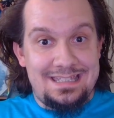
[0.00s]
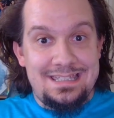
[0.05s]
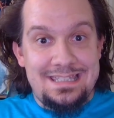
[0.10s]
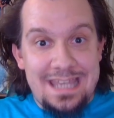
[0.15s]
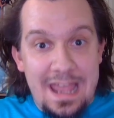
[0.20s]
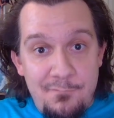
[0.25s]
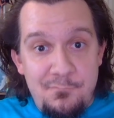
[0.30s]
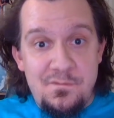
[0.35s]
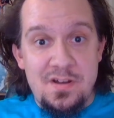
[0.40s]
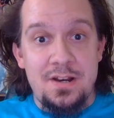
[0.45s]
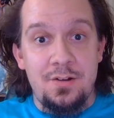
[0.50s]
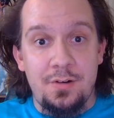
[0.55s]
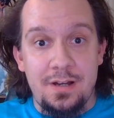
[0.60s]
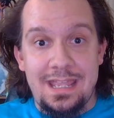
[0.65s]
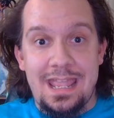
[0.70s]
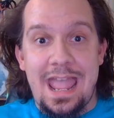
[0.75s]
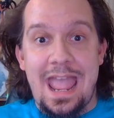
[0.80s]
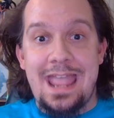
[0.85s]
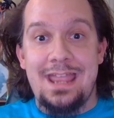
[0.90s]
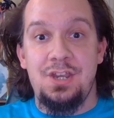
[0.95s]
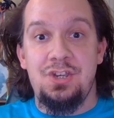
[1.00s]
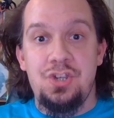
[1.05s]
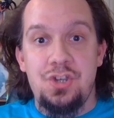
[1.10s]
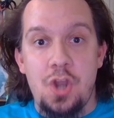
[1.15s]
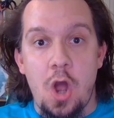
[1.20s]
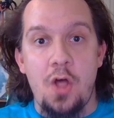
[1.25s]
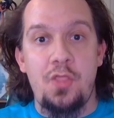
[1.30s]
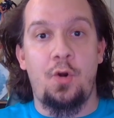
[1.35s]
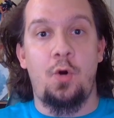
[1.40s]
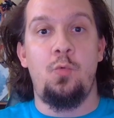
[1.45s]
definitely
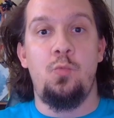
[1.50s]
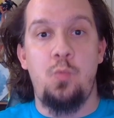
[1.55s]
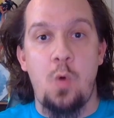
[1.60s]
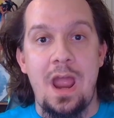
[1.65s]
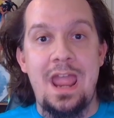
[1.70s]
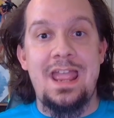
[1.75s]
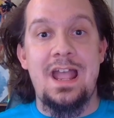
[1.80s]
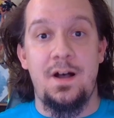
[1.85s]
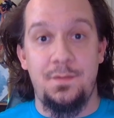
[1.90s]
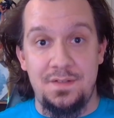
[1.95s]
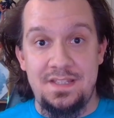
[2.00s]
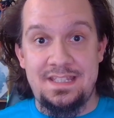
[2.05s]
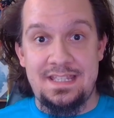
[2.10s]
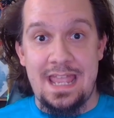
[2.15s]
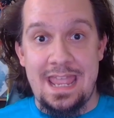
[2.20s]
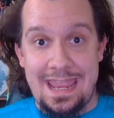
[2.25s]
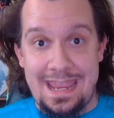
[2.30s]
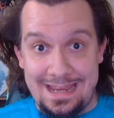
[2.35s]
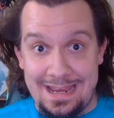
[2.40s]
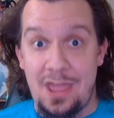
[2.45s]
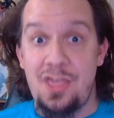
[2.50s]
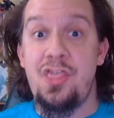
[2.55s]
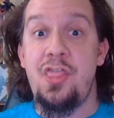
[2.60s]
another way of saying